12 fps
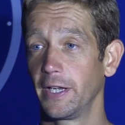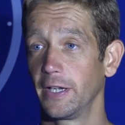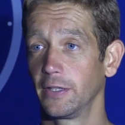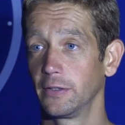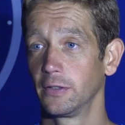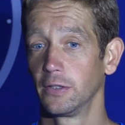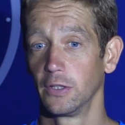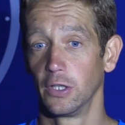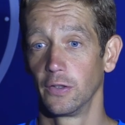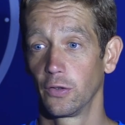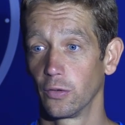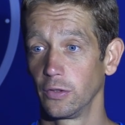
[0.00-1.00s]
here, and
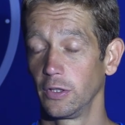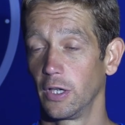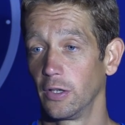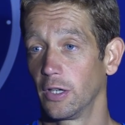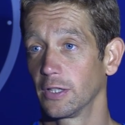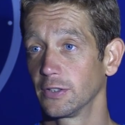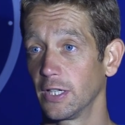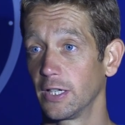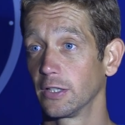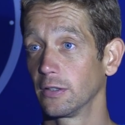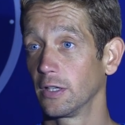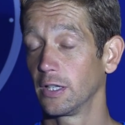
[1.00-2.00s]
thought, you know, like I
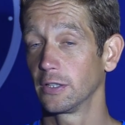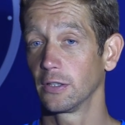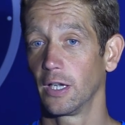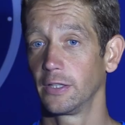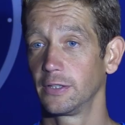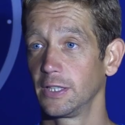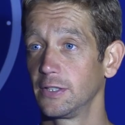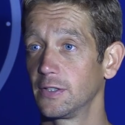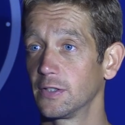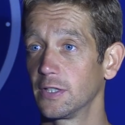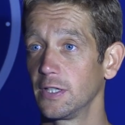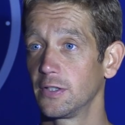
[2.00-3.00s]
said, had a
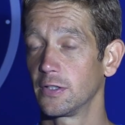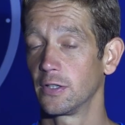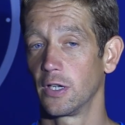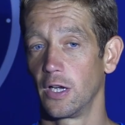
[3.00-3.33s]
decent season.